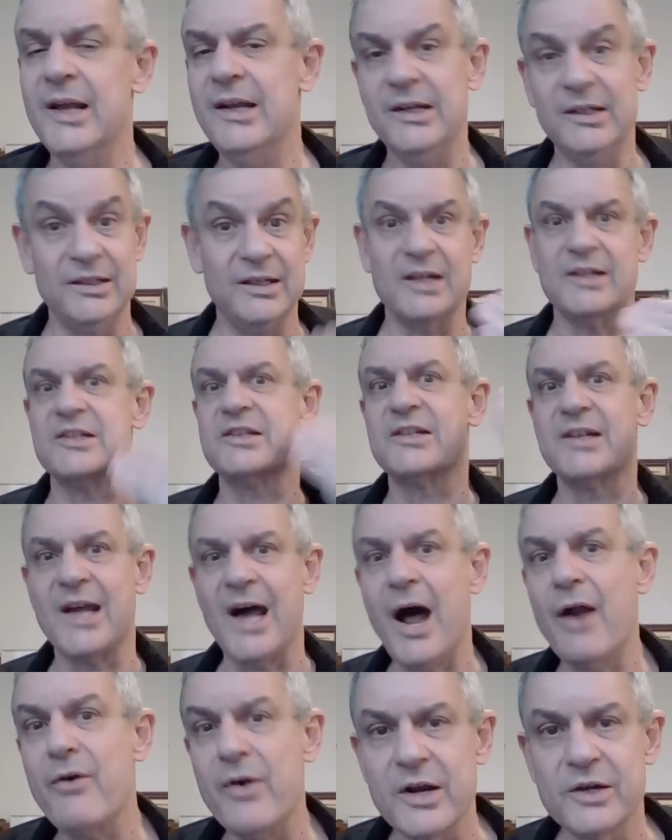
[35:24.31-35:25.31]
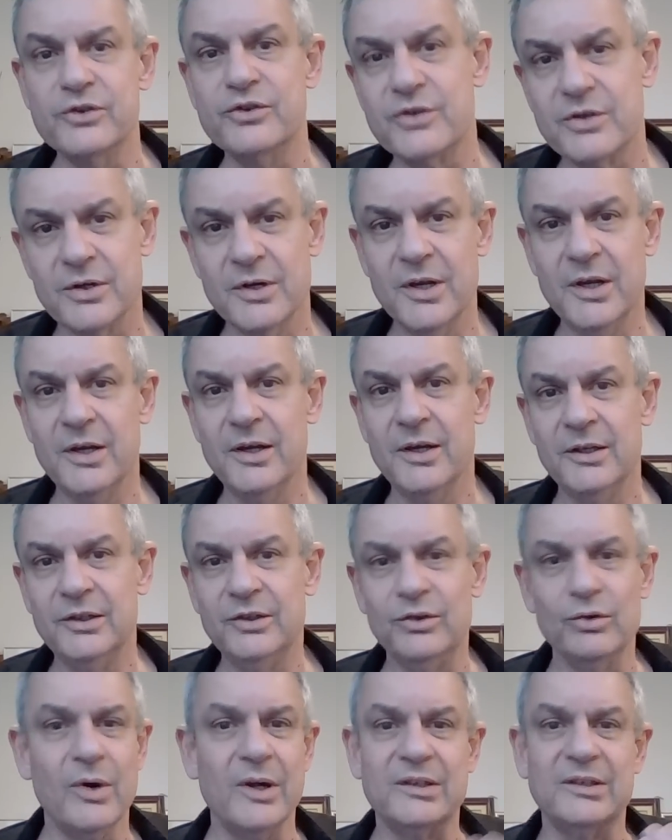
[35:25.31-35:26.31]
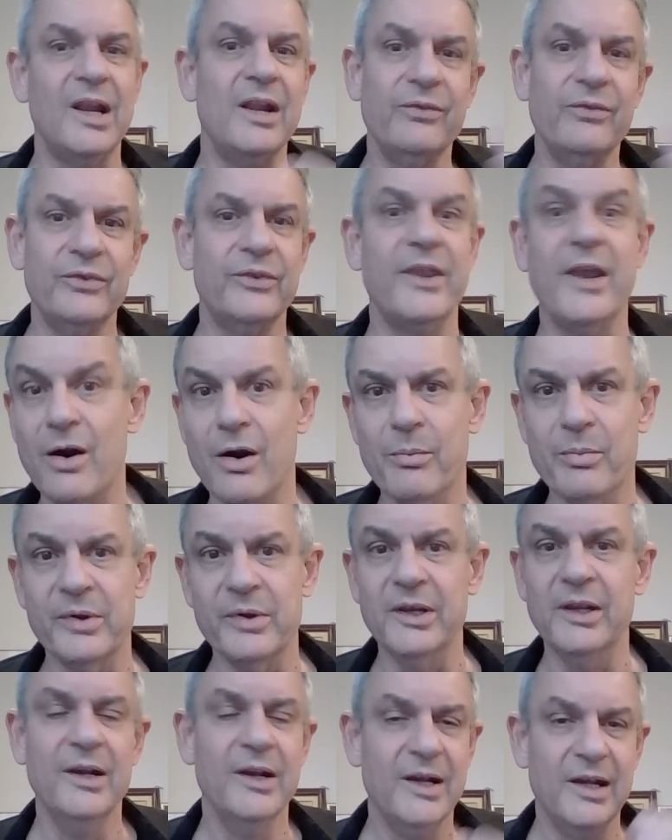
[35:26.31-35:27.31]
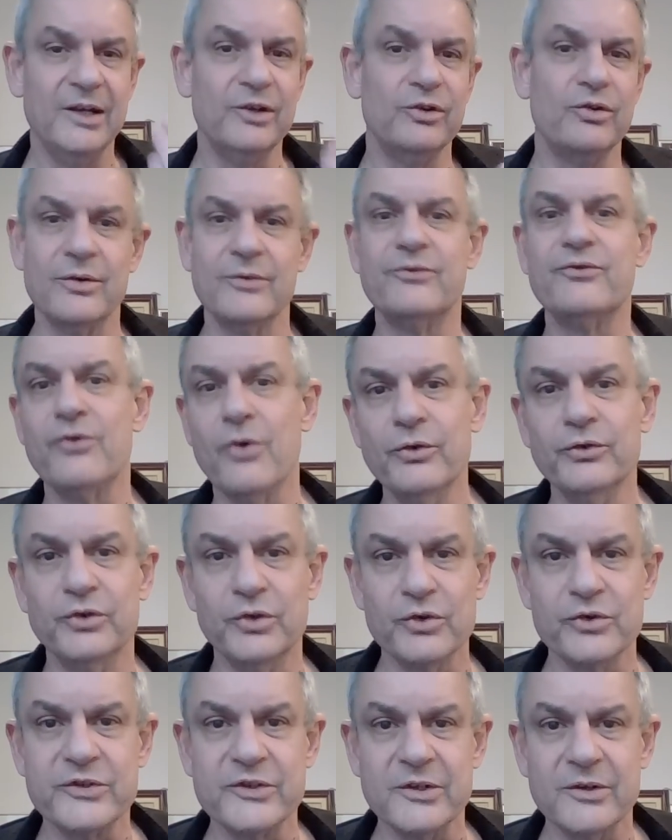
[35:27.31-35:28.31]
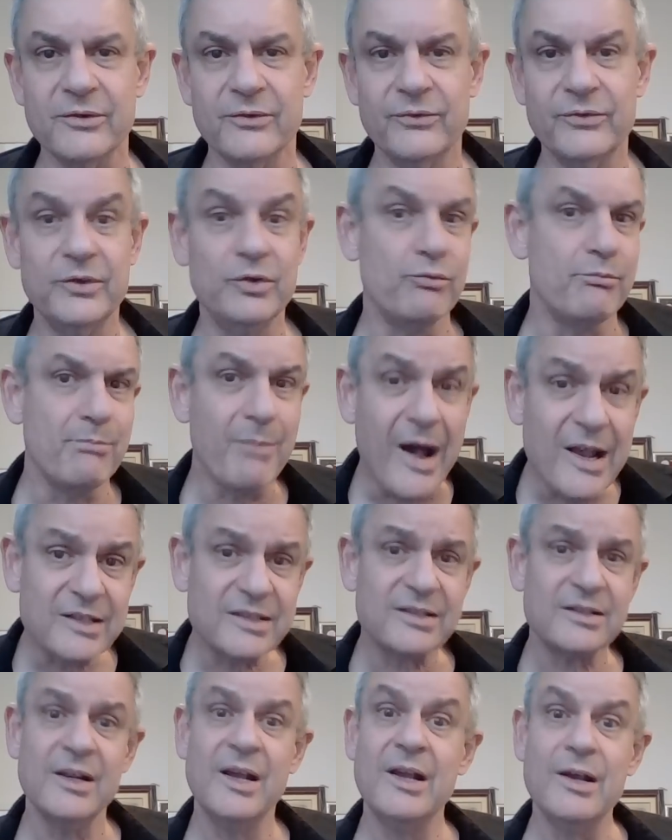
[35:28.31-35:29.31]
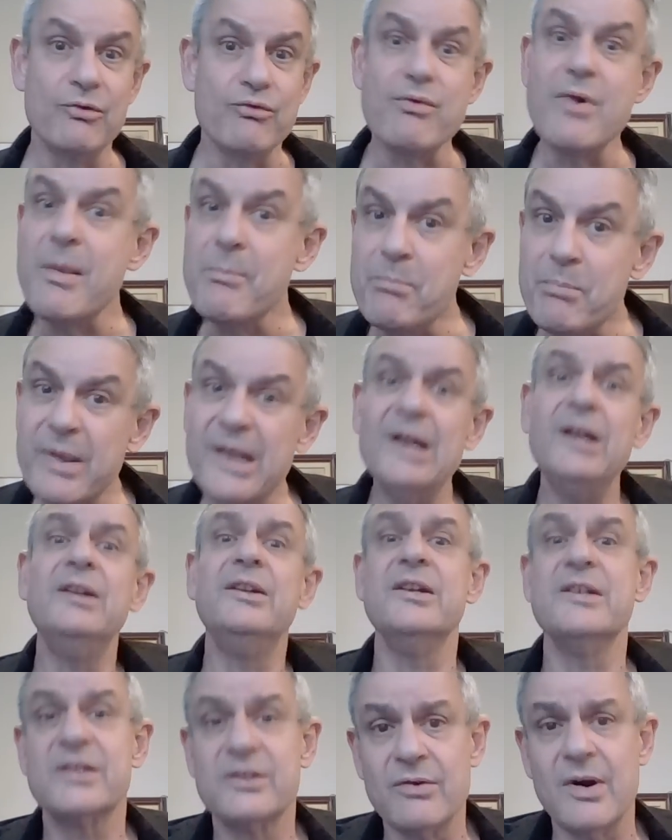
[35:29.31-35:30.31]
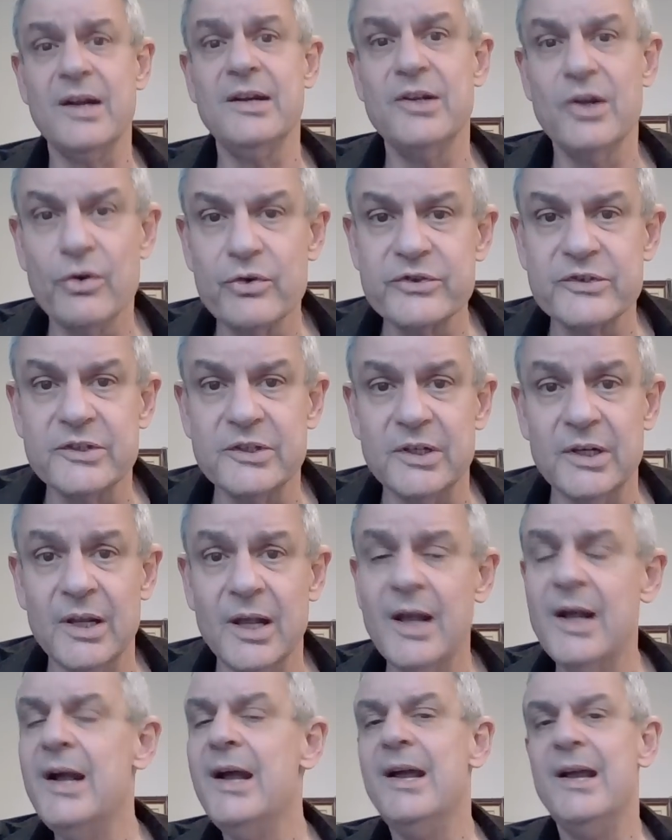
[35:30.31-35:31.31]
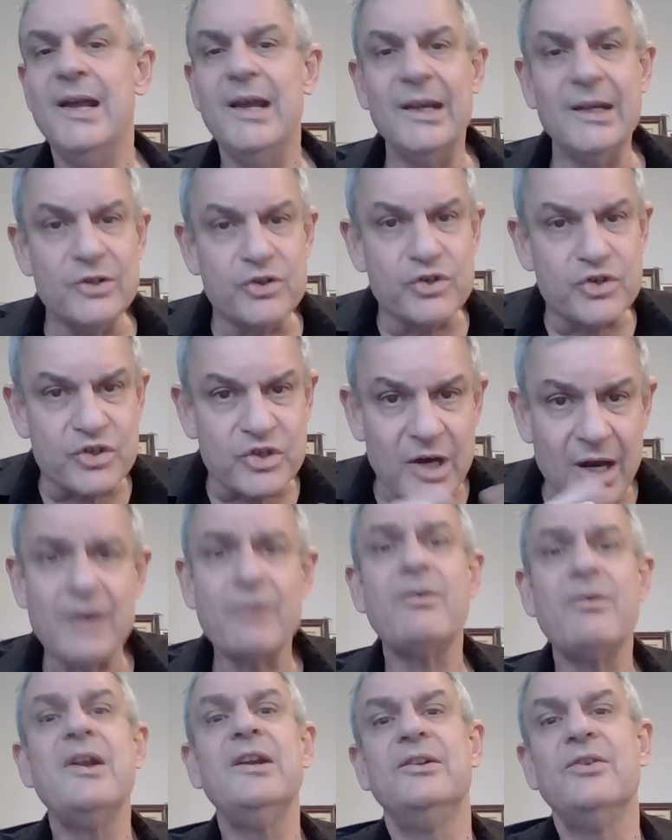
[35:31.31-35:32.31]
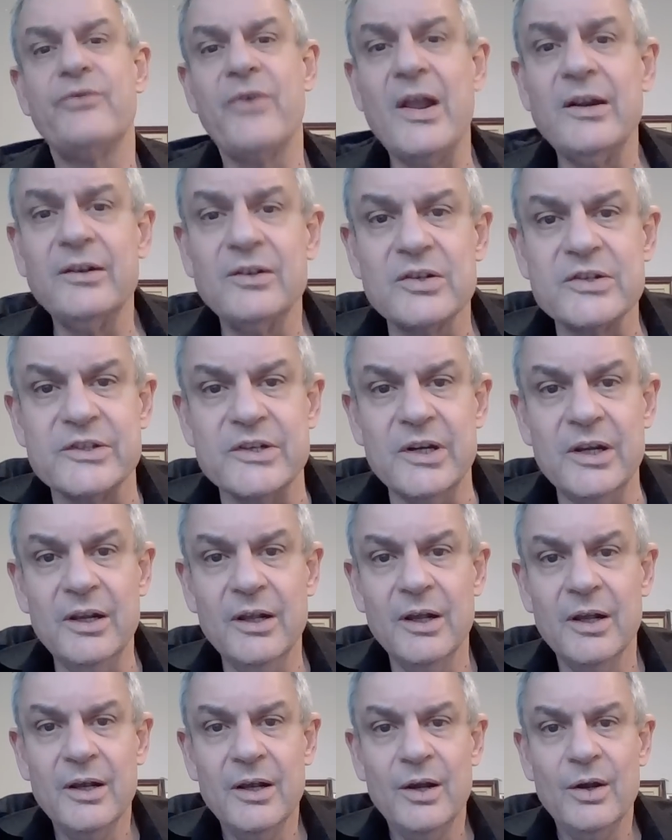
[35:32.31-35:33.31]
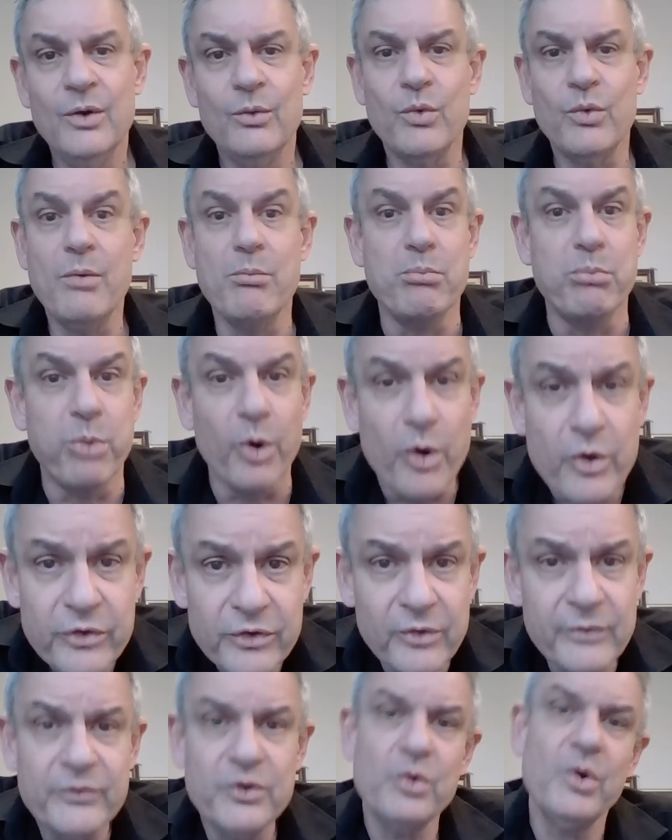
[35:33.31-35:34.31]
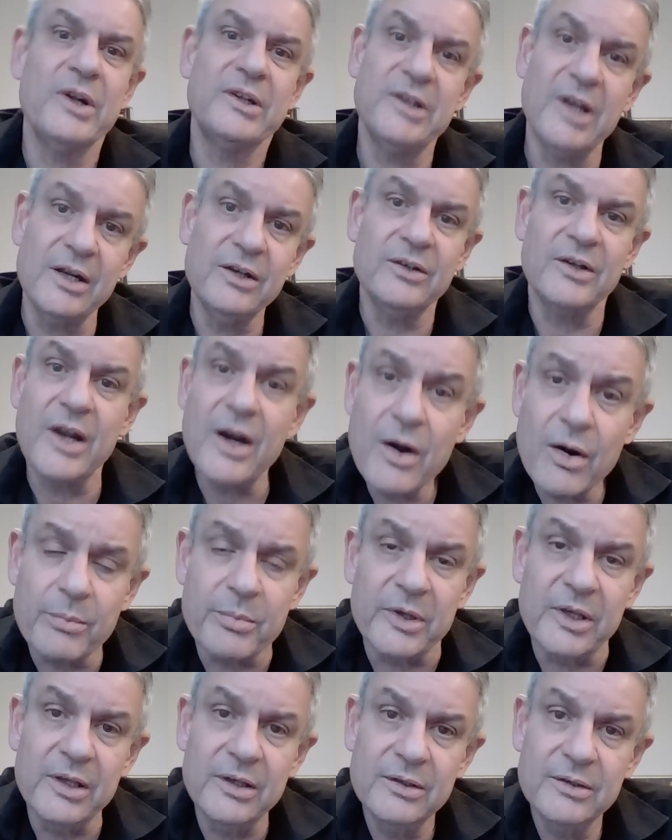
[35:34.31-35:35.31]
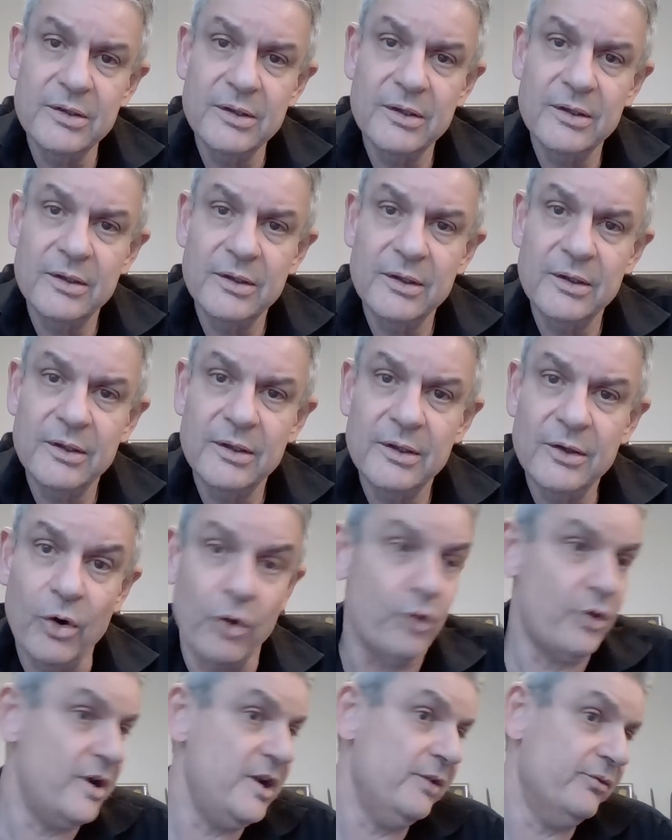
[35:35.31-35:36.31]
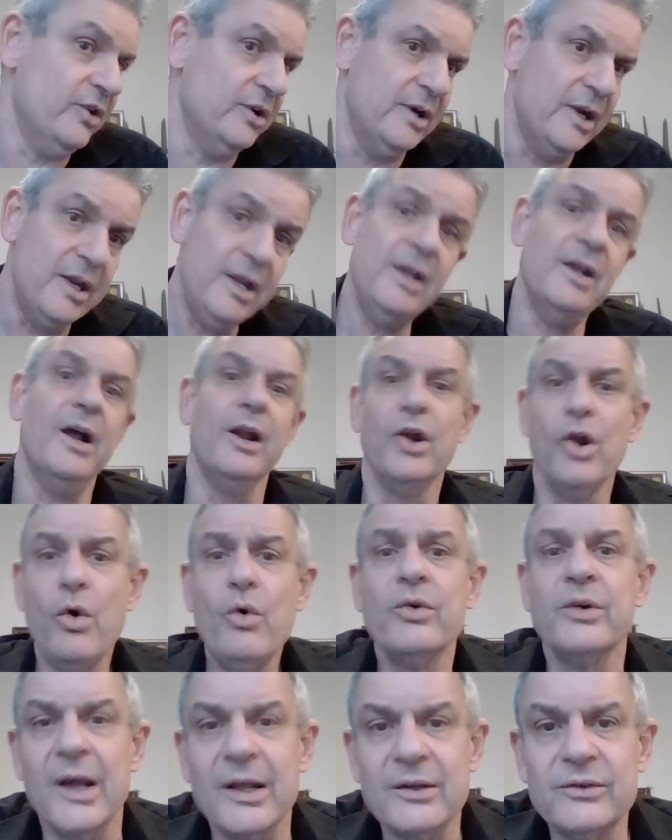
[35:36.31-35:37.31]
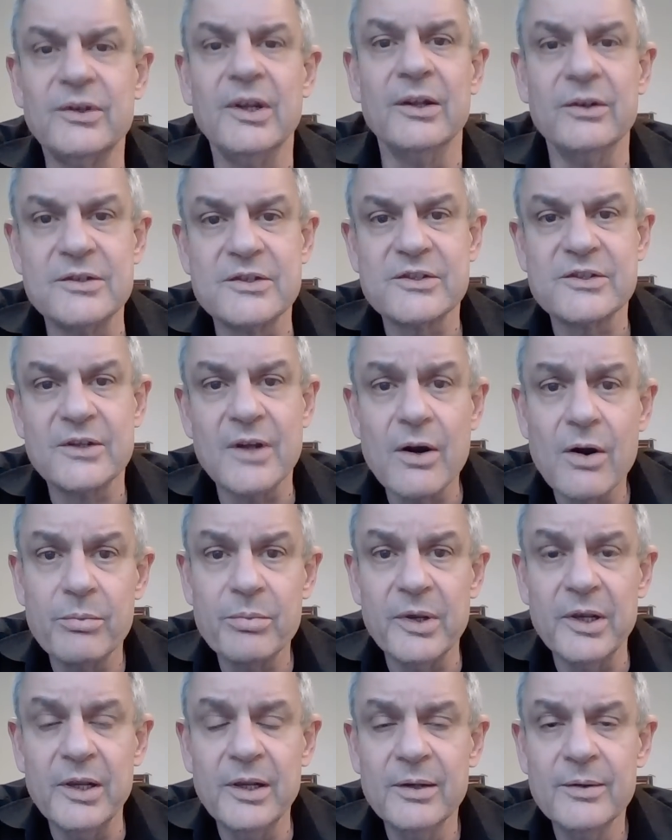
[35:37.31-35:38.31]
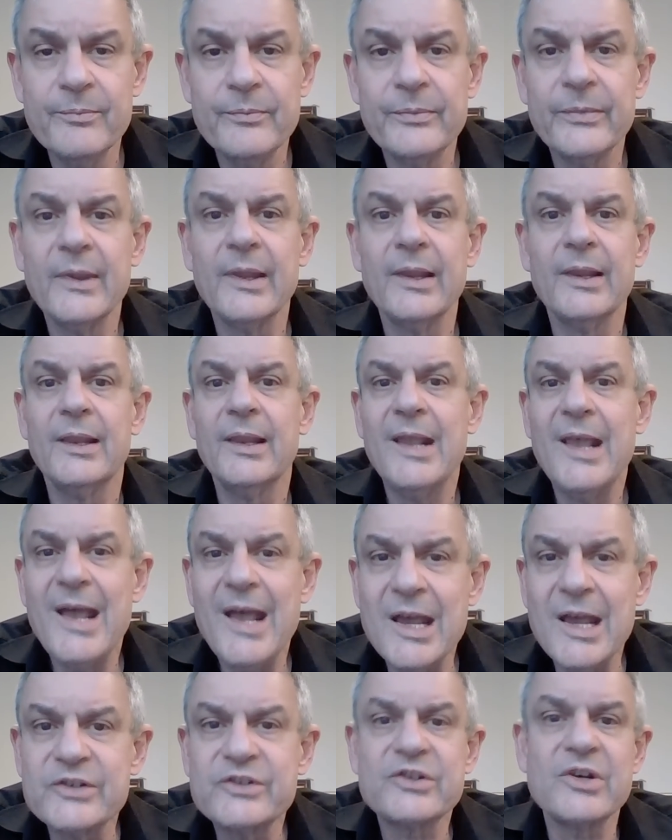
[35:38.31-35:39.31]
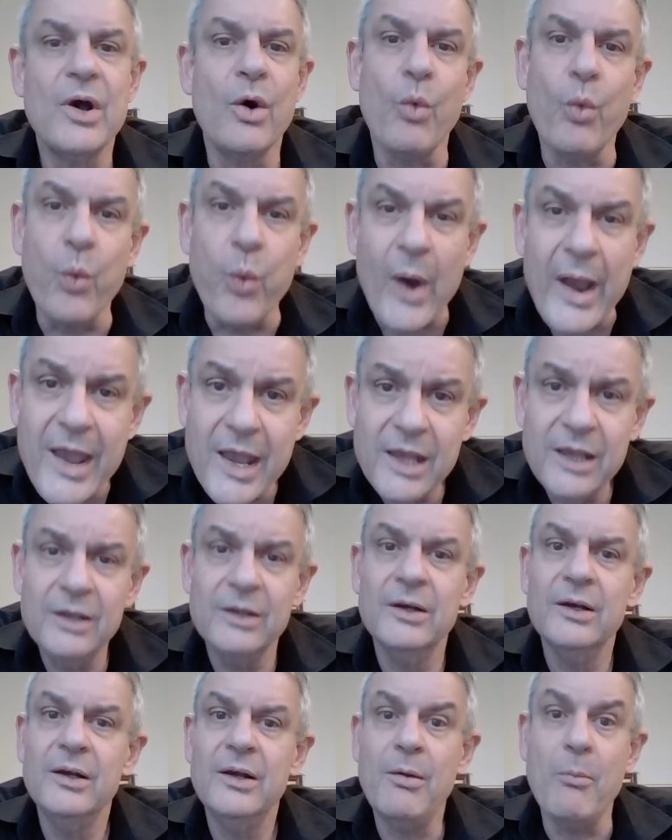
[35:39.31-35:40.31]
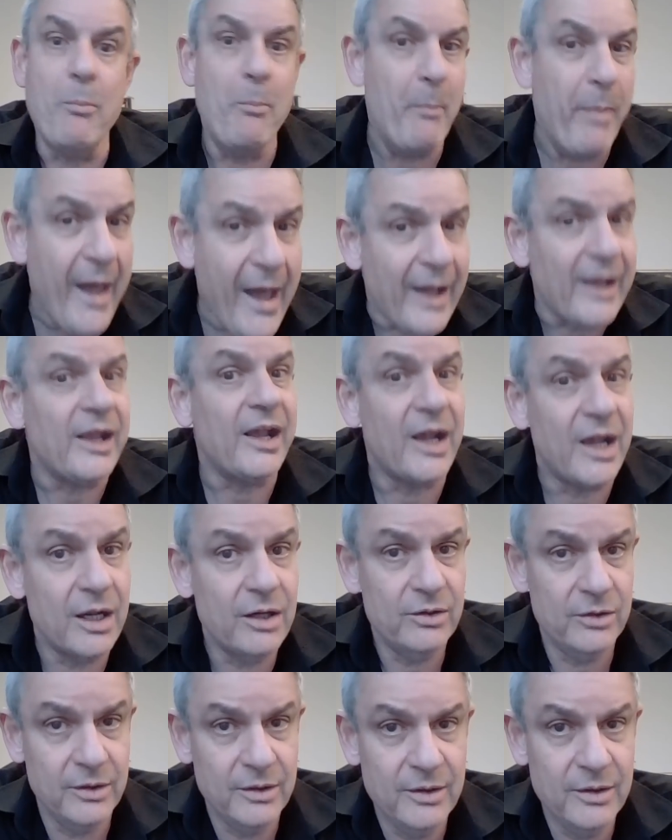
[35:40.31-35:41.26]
It takes courage to attend therapy and confront yourself. You must rebuild this grandiosity and generate a fantasy where both of you attend therapy, or even he alone attends therapy, as a way back